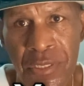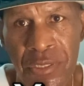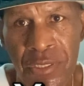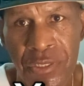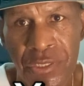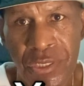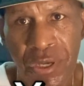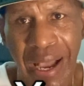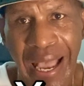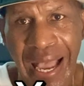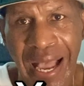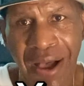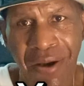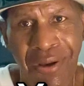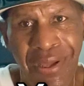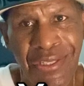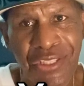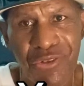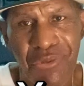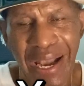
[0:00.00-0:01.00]
So
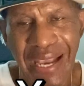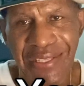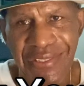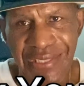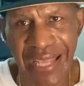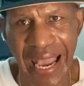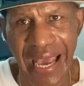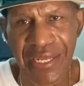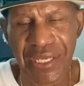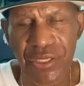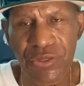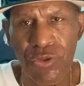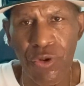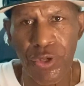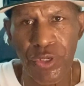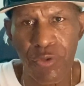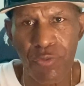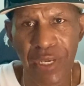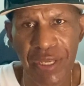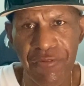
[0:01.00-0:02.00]
how do I not
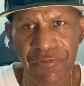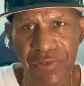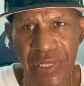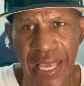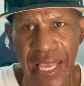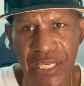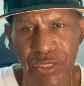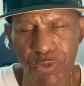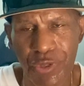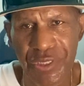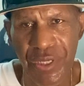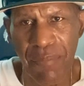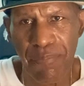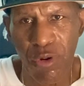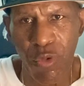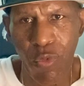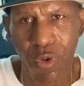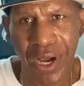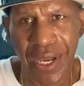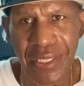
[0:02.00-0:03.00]
ignore the red flags? Well, number
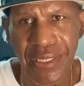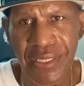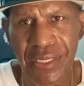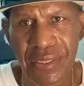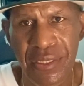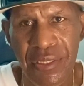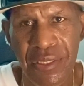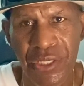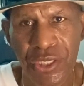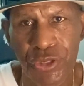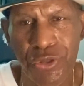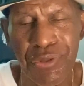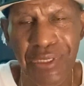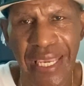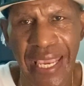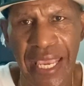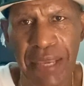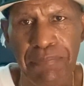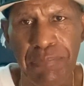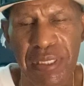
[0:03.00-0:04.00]
one, you
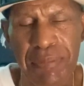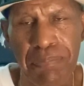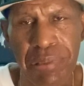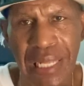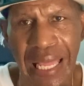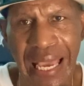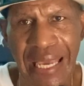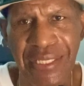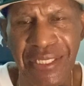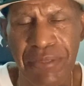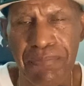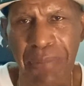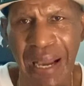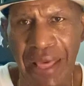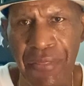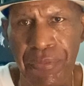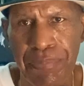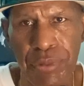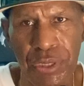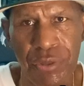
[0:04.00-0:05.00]
can't be blinded by
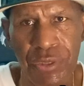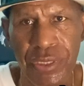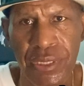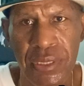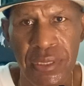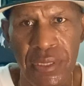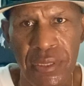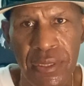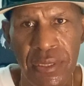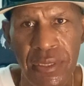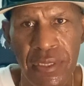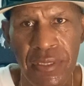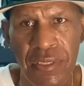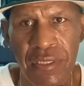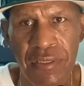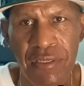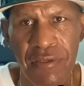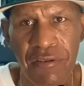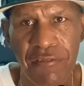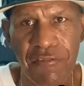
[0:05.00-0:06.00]
the beauty.
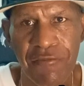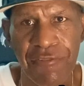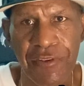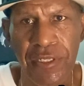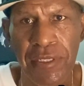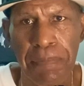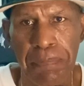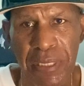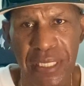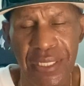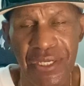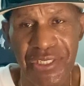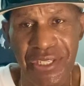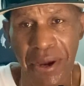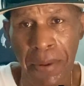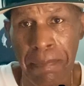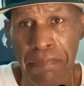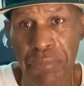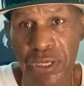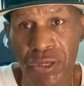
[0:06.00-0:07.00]
Filipinas
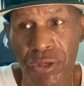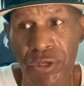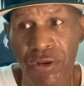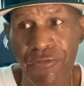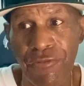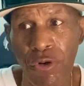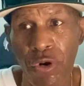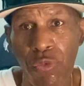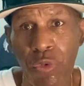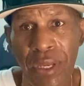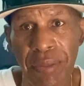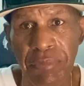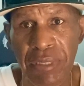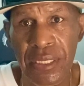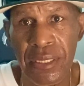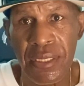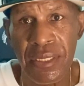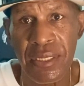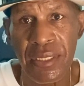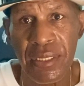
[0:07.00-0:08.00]
are beautiful
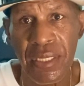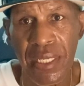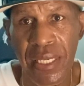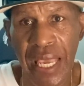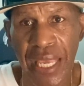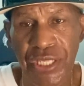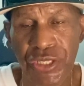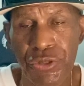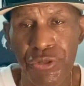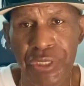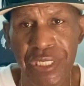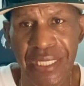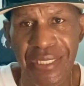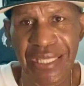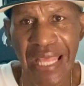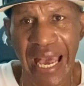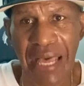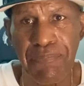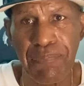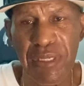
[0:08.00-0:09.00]
women, and you
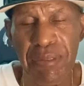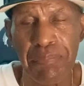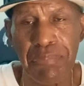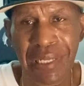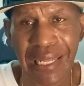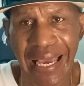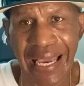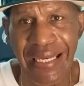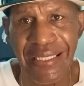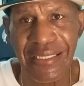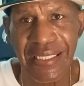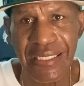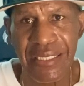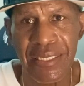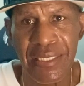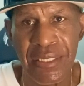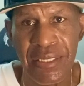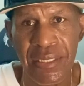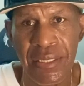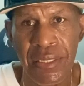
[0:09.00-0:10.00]
cannot be
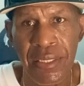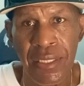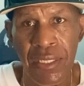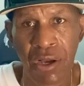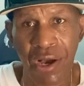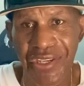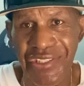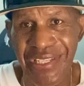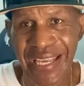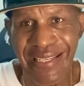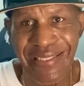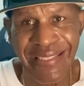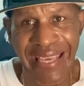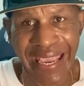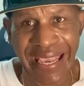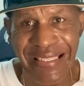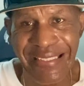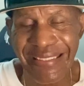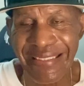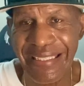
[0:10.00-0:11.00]
blinded because they're
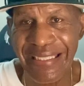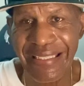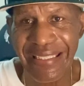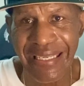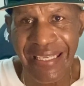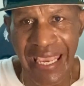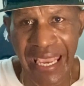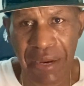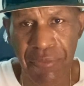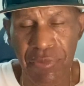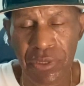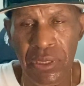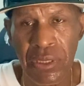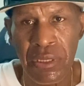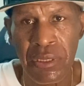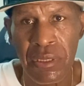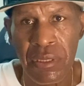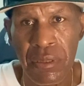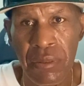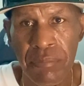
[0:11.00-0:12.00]
dancing in the camera,
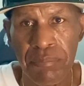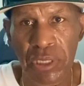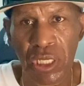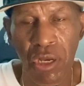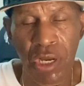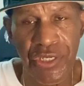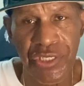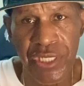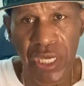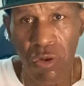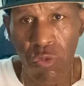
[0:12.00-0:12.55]
because they're